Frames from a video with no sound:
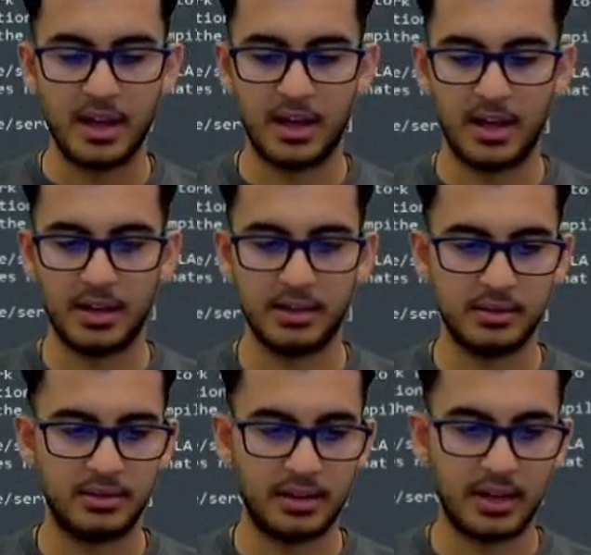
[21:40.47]

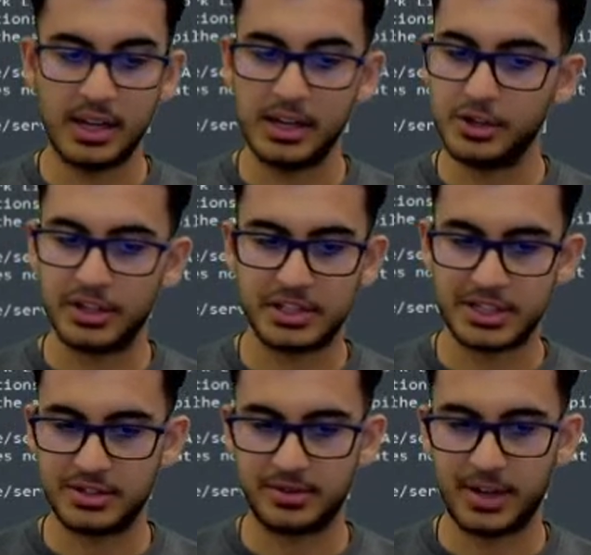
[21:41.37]
And again, you can
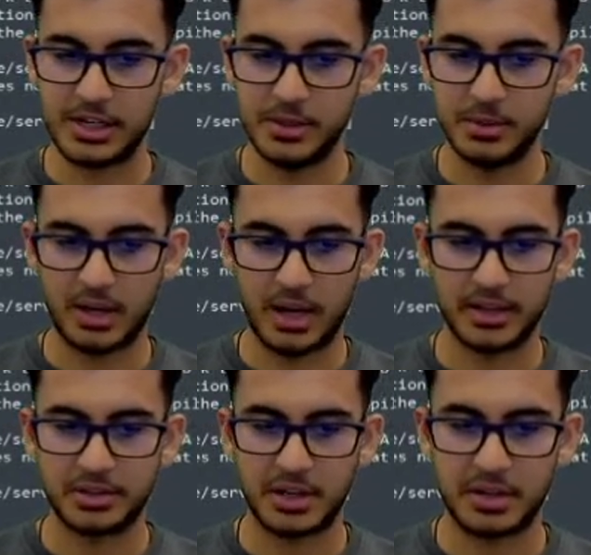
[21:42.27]
change its value. I
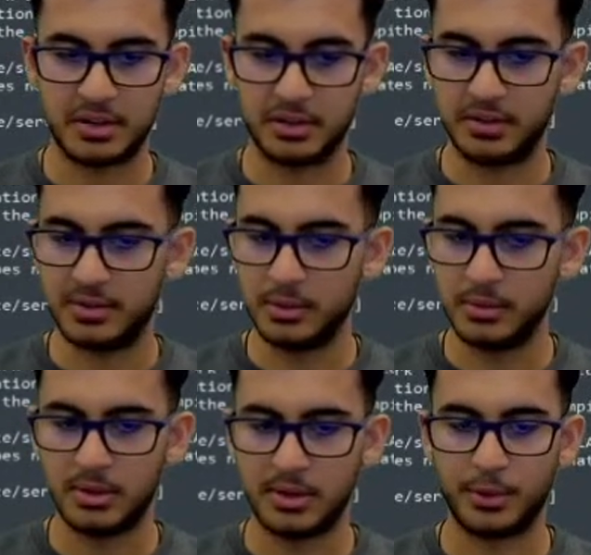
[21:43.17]
tried 32,
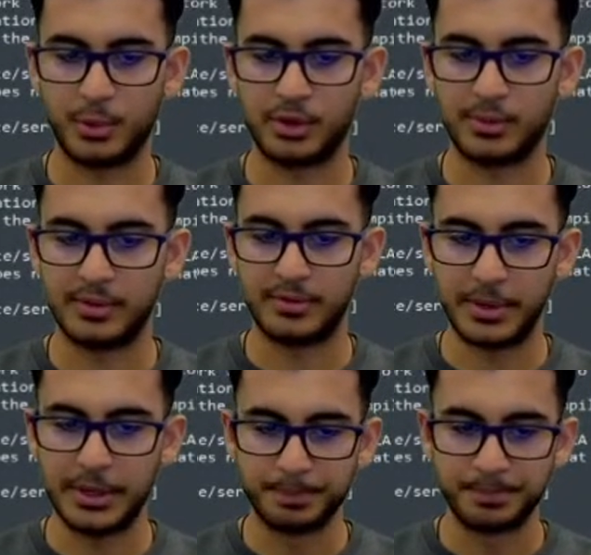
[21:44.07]
and that worked well for me.